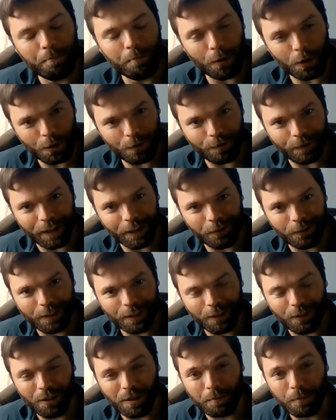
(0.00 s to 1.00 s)
bird feeder
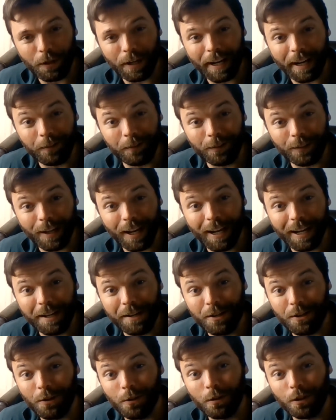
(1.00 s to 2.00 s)
that you can put
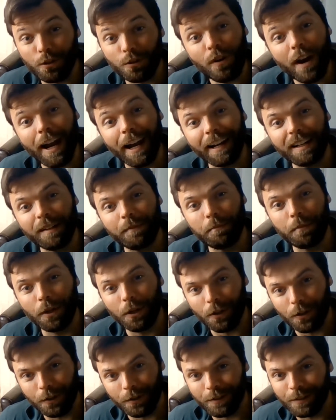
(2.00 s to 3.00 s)
outside to attract
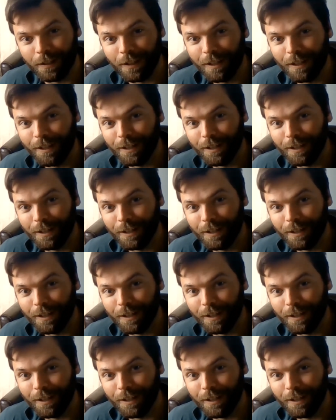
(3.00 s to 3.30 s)
birds